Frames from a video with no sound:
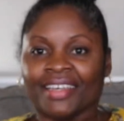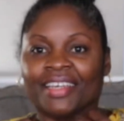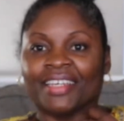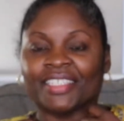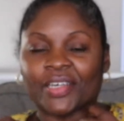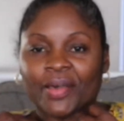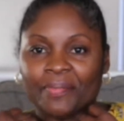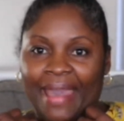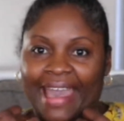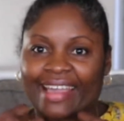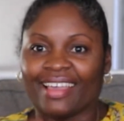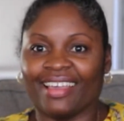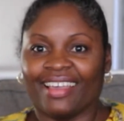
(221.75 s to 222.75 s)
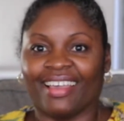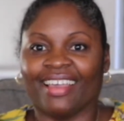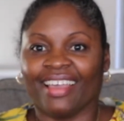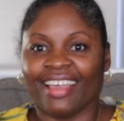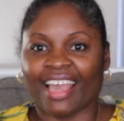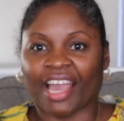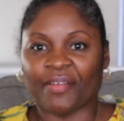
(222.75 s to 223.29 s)
So I'm back.
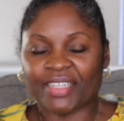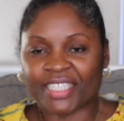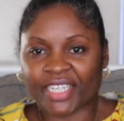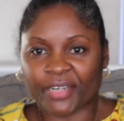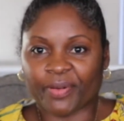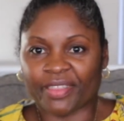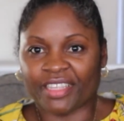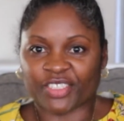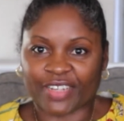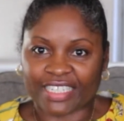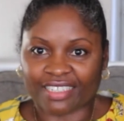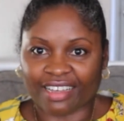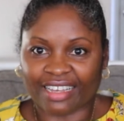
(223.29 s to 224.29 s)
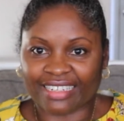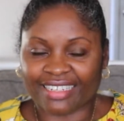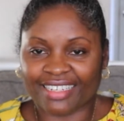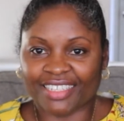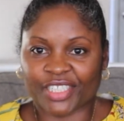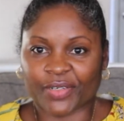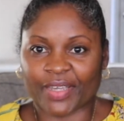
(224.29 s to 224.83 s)
I went to go put the dress
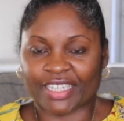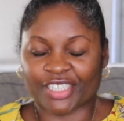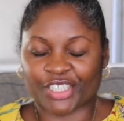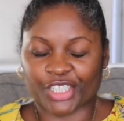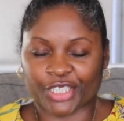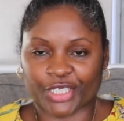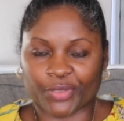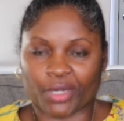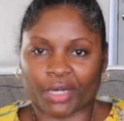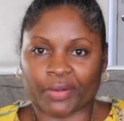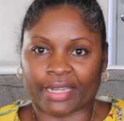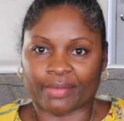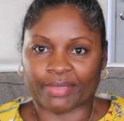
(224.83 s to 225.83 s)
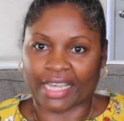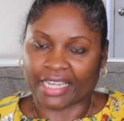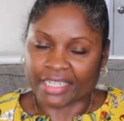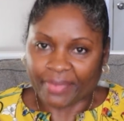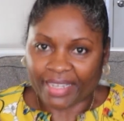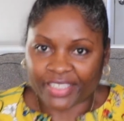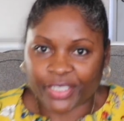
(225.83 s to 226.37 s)
on so I can show you all what I'm talking
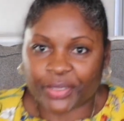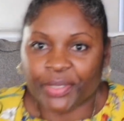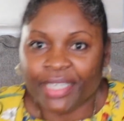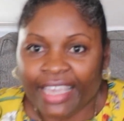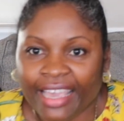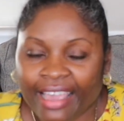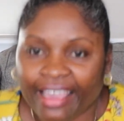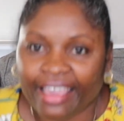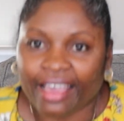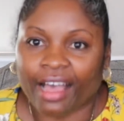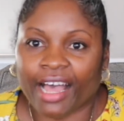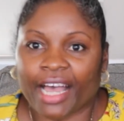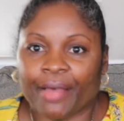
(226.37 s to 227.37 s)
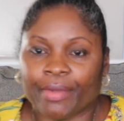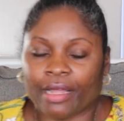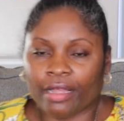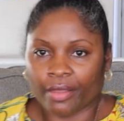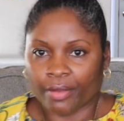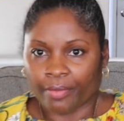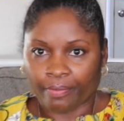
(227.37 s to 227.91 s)
about. So
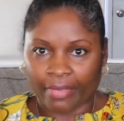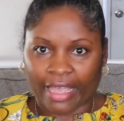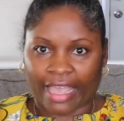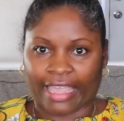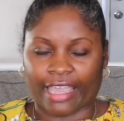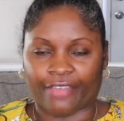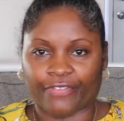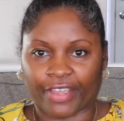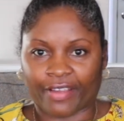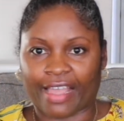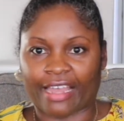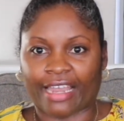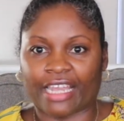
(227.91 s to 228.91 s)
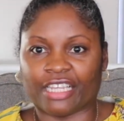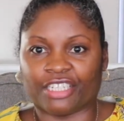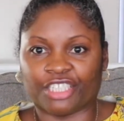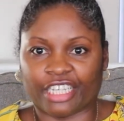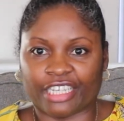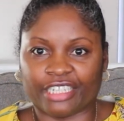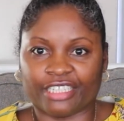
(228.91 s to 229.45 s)
I can't figure out how to
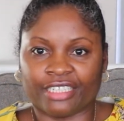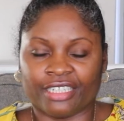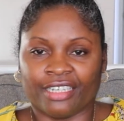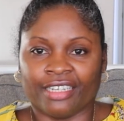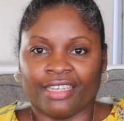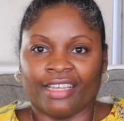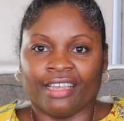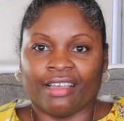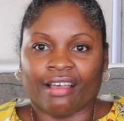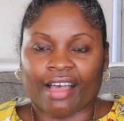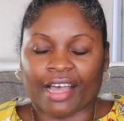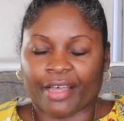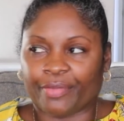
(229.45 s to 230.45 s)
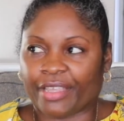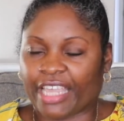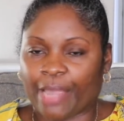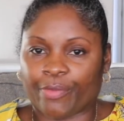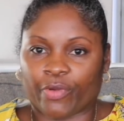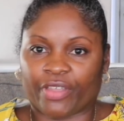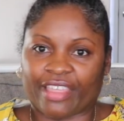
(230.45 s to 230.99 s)
change the
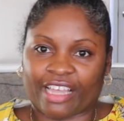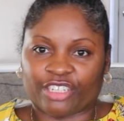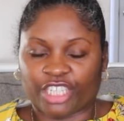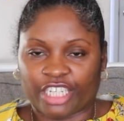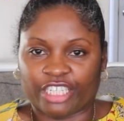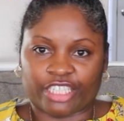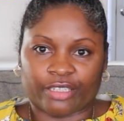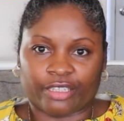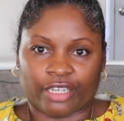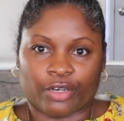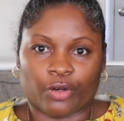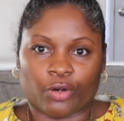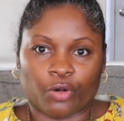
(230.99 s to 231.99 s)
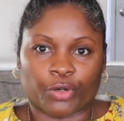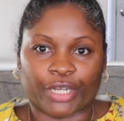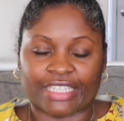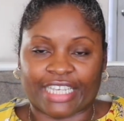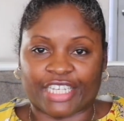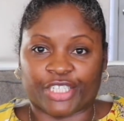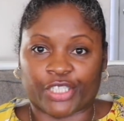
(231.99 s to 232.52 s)
camera without changing the whole
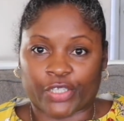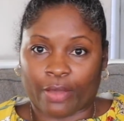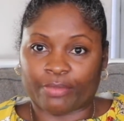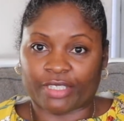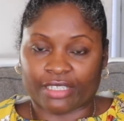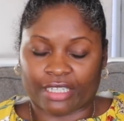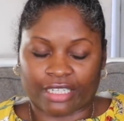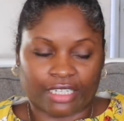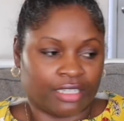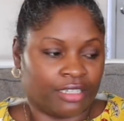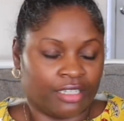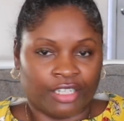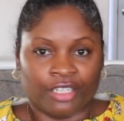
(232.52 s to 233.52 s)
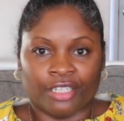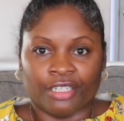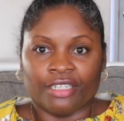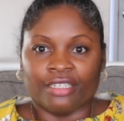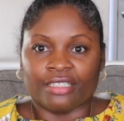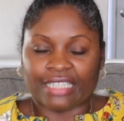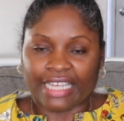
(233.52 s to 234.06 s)
orientation, so I'm just gonna
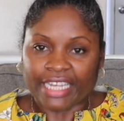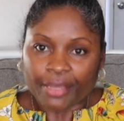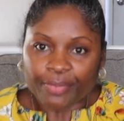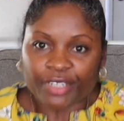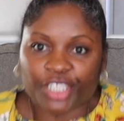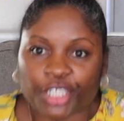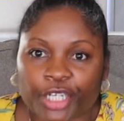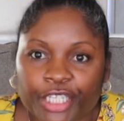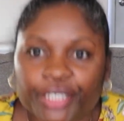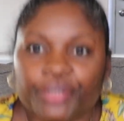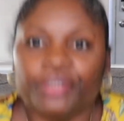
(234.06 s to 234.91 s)
stand up and show you.